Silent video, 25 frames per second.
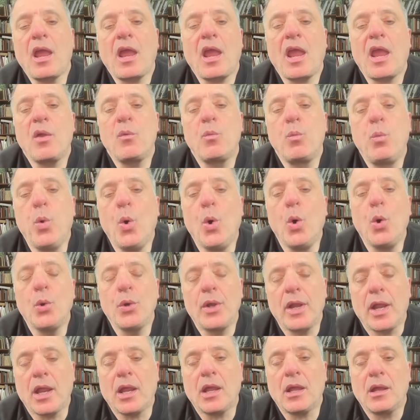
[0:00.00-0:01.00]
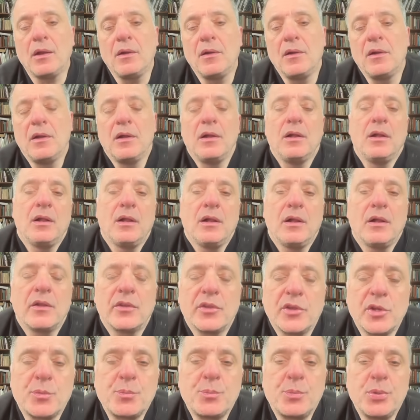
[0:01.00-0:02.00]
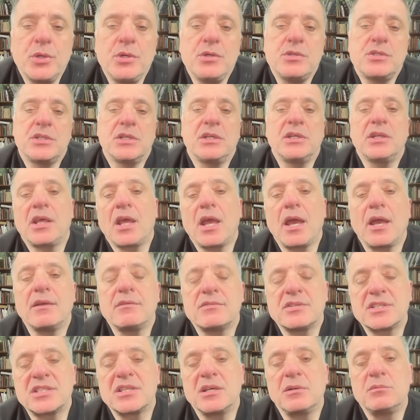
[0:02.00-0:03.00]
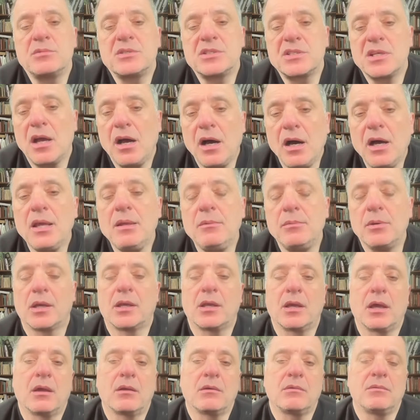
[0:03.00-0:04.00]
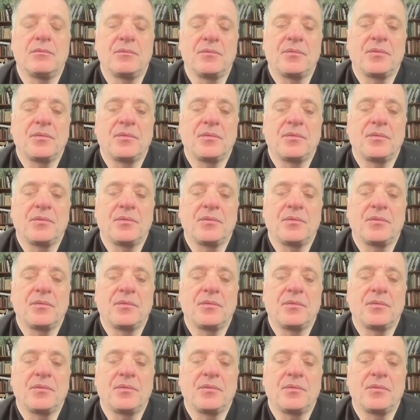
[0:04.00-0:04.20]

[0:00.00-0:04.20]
a warning that Putin gave some time ago.